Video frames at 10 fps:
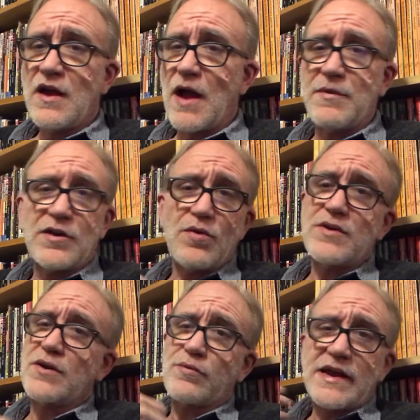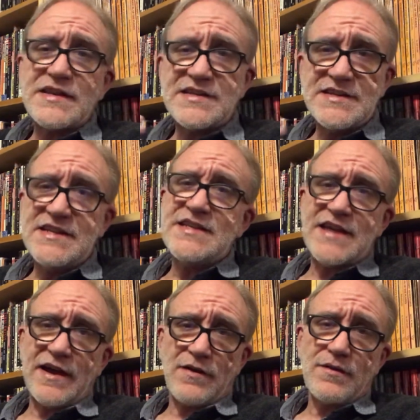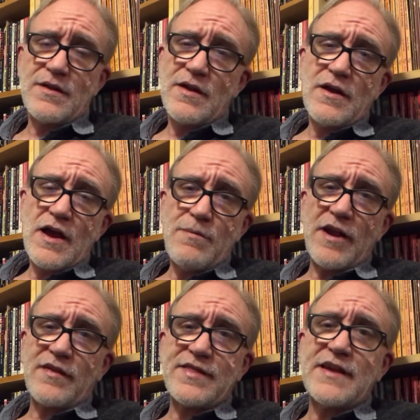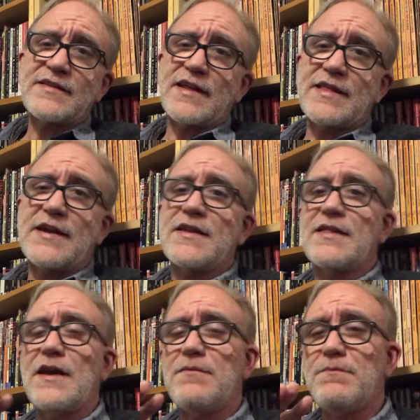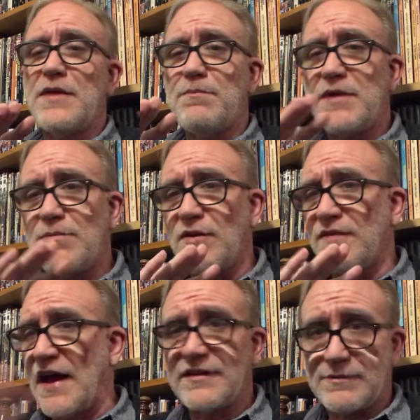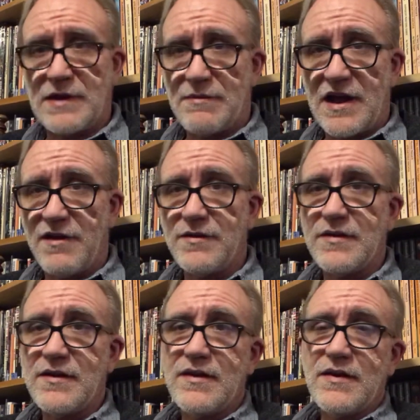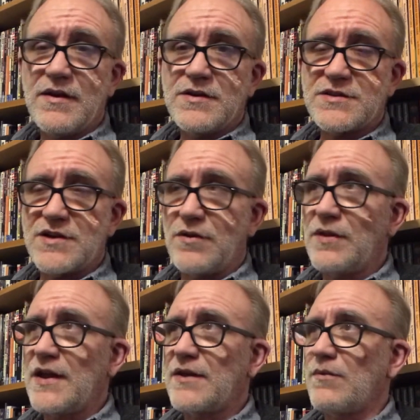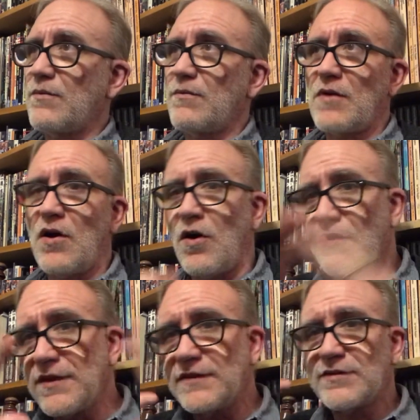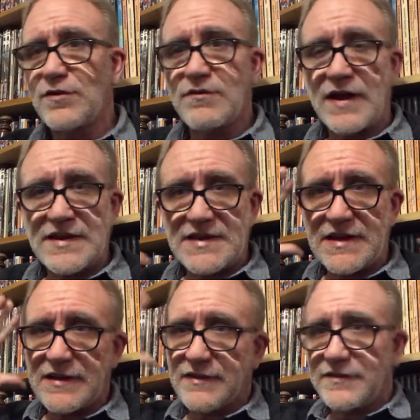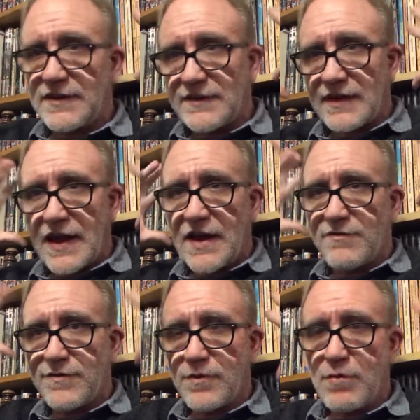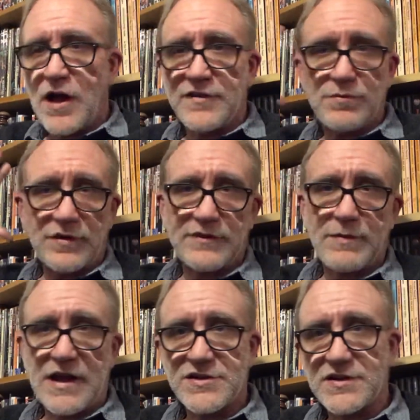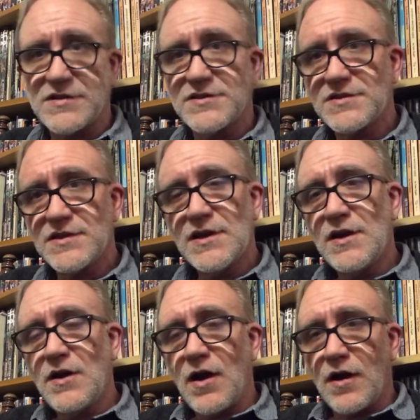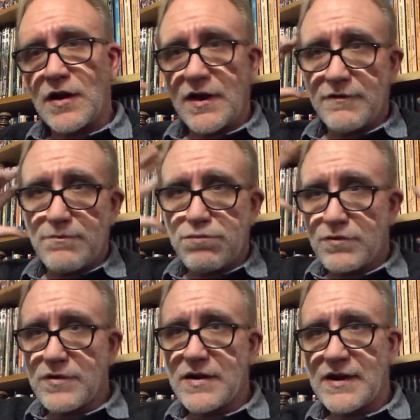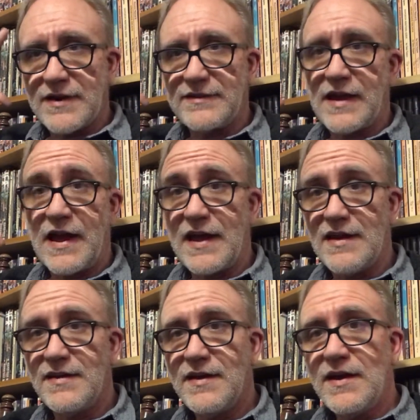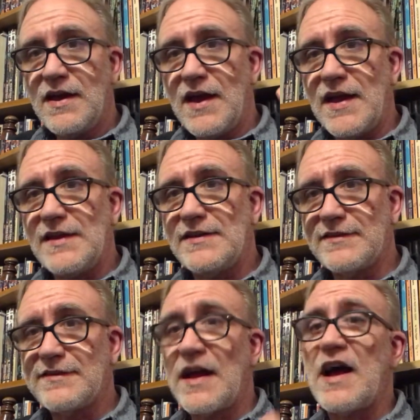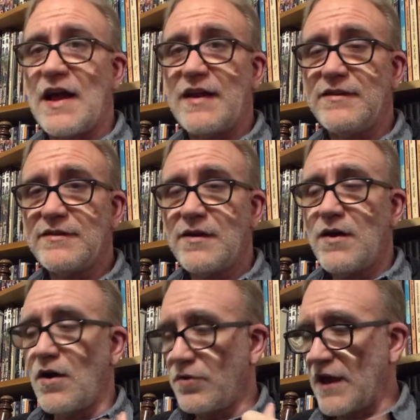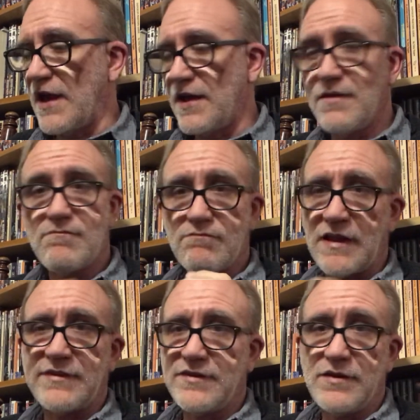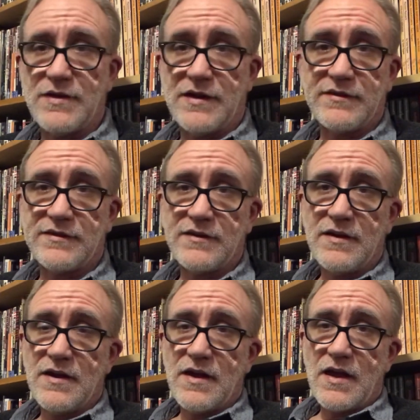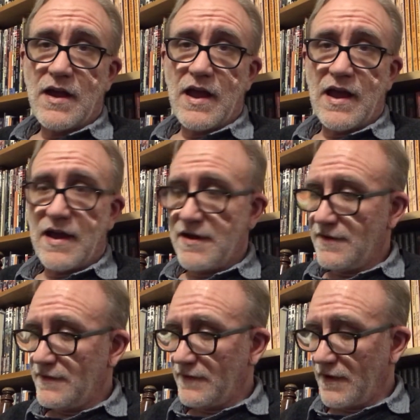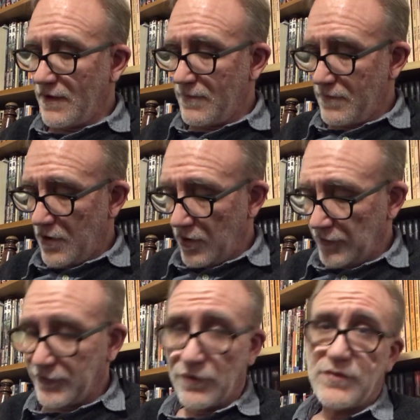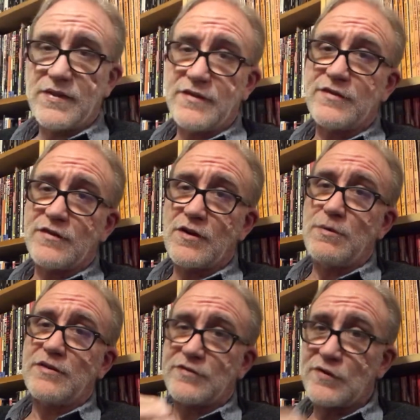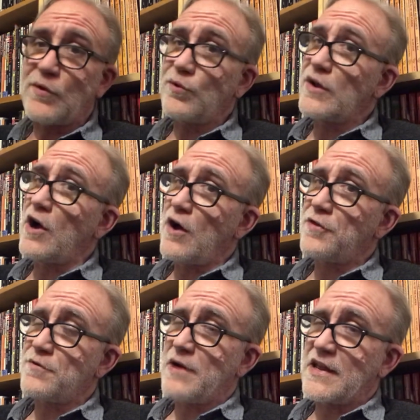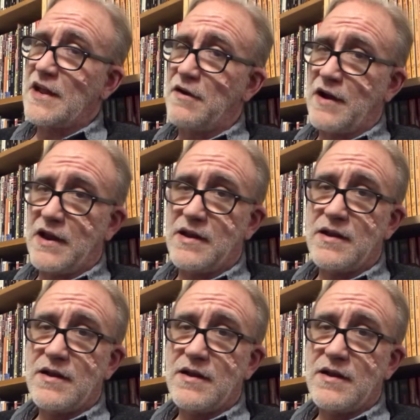I'm going to go into great detail about things I think that people have asked me about. So, like, all these sort of ideas he's had for possible expansions are kind of brewing in his head, and he decides, okay, let's do this. And also, this is going to be solely authored by Gary.